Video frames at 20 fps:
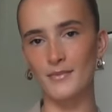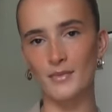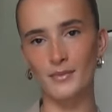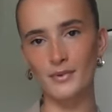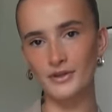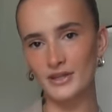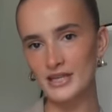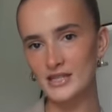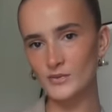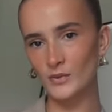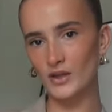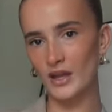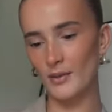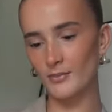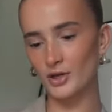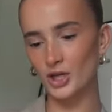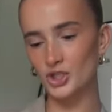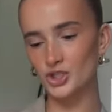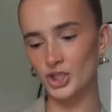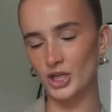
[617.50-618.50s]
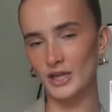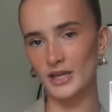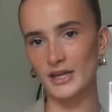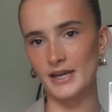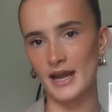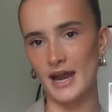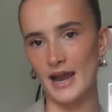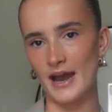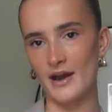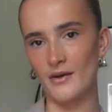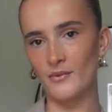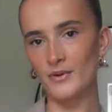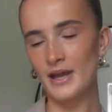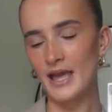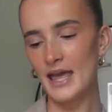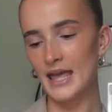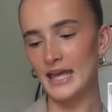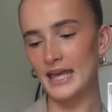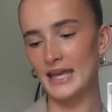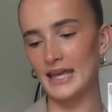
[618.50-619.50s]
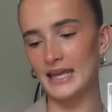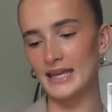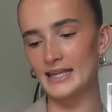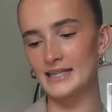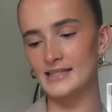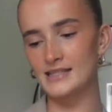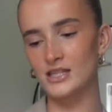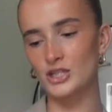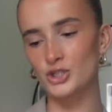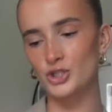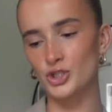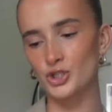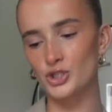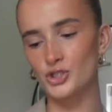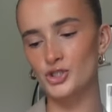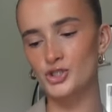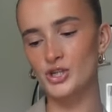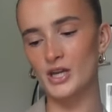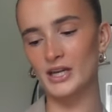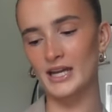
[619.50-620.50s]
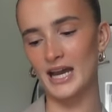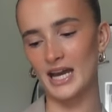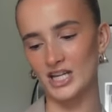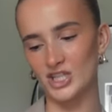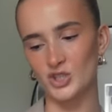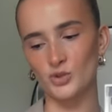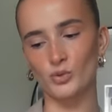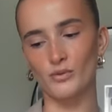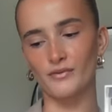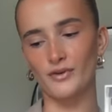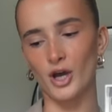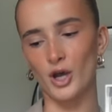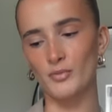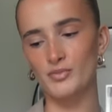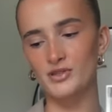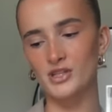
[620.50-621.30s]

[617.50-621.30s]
But this one that I'm going to show you now is just a casual vibe.